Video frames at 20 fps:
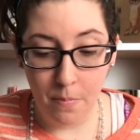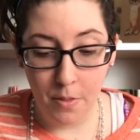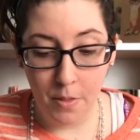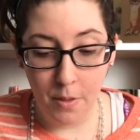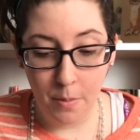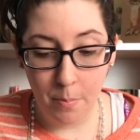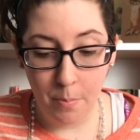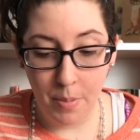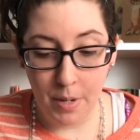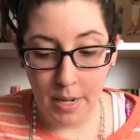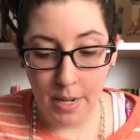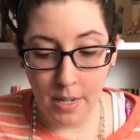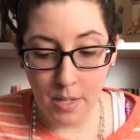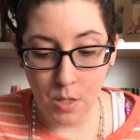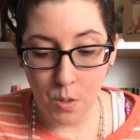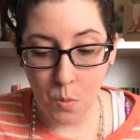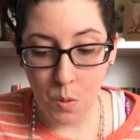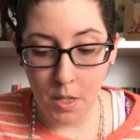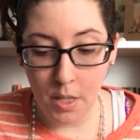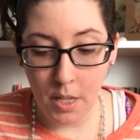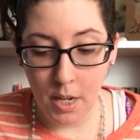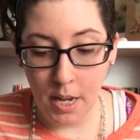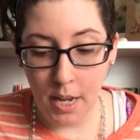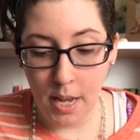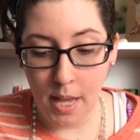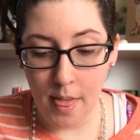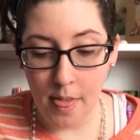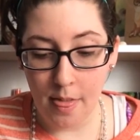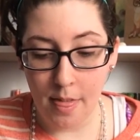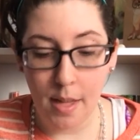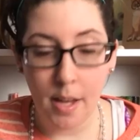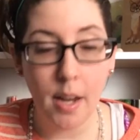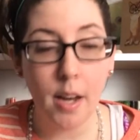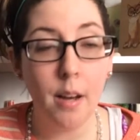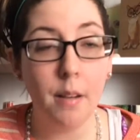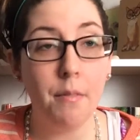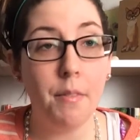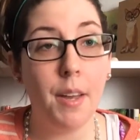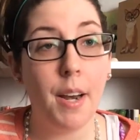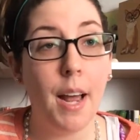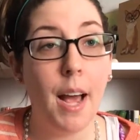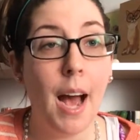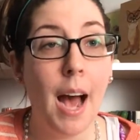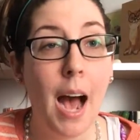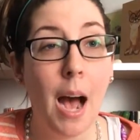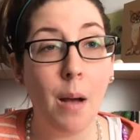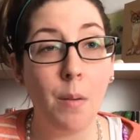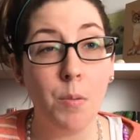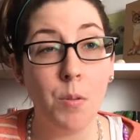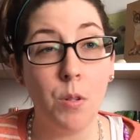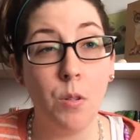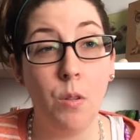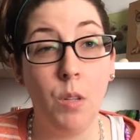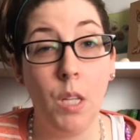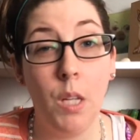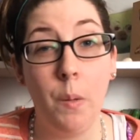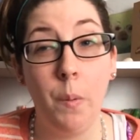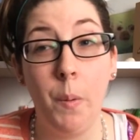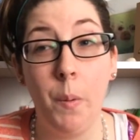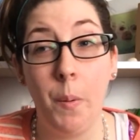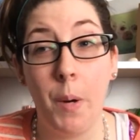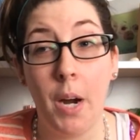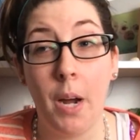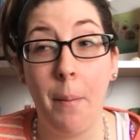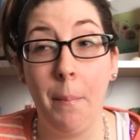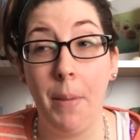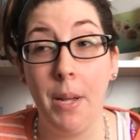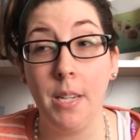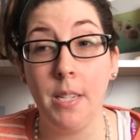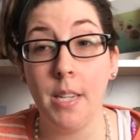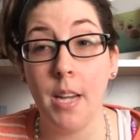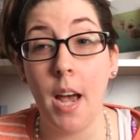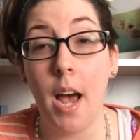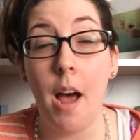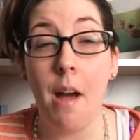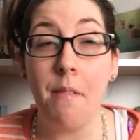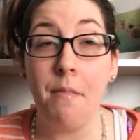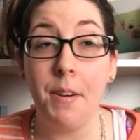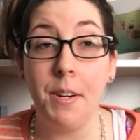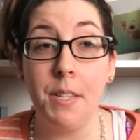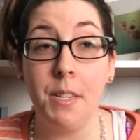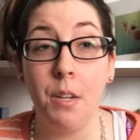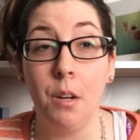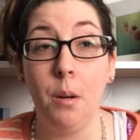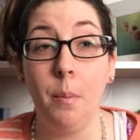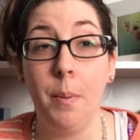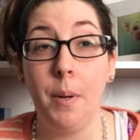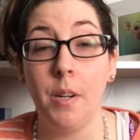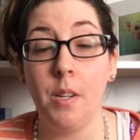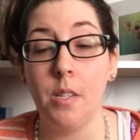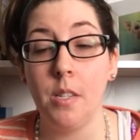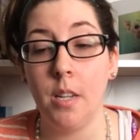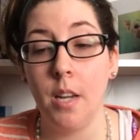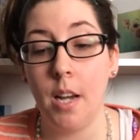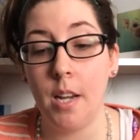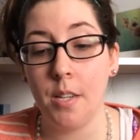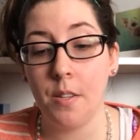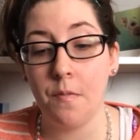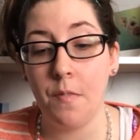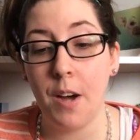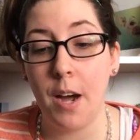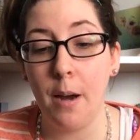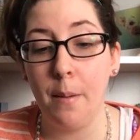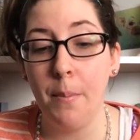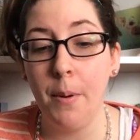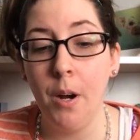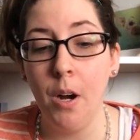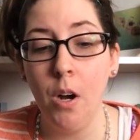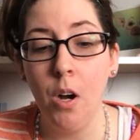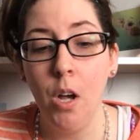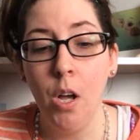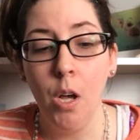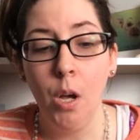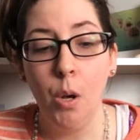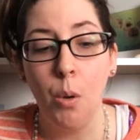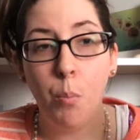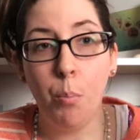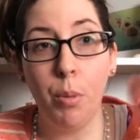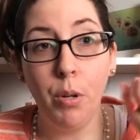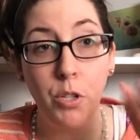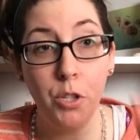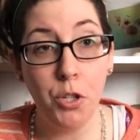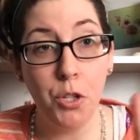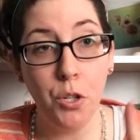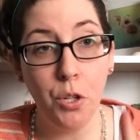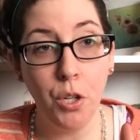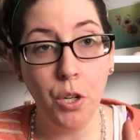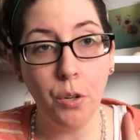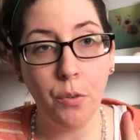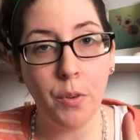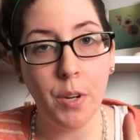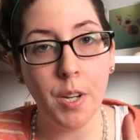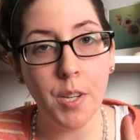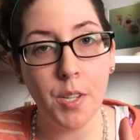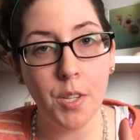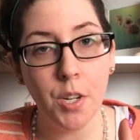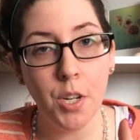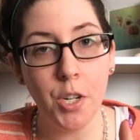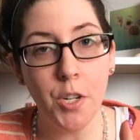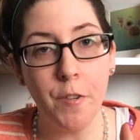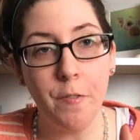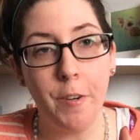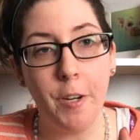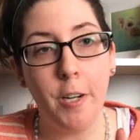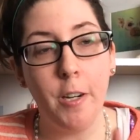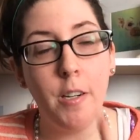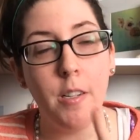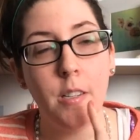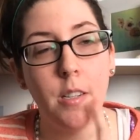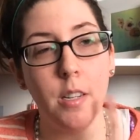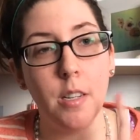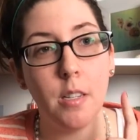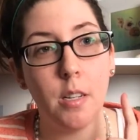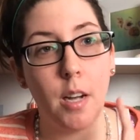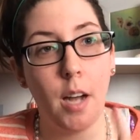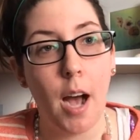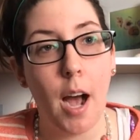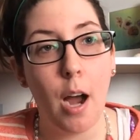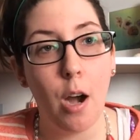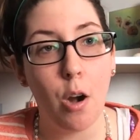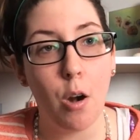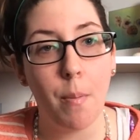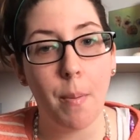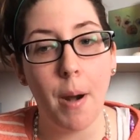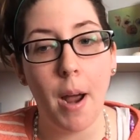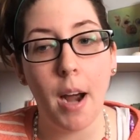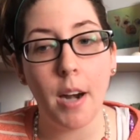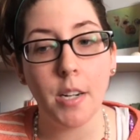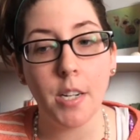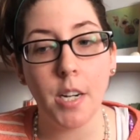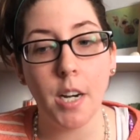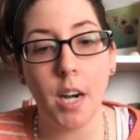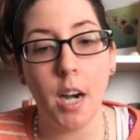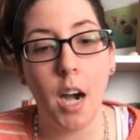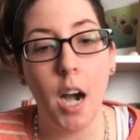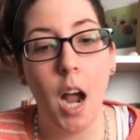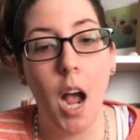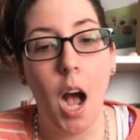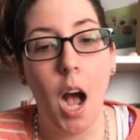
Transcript: The biggest one that I can think of that I absolutely would recommend to every single person that has fibro, but do your research first, is a chiropractor.